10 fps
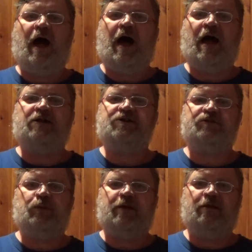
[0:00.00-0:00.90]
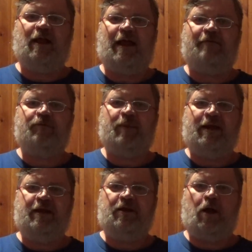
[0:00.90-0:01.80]
I just want to let
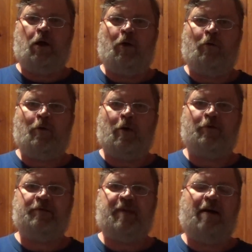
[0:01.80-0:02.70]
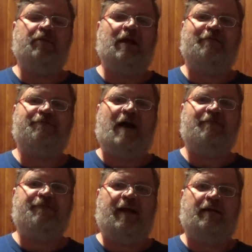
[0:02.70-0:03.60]
everybody know, or the Babylon
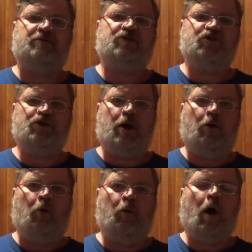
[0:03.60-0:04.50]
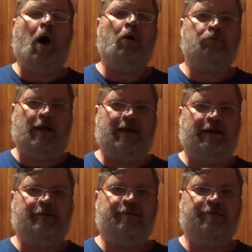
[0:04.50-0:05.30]
5 fans know already,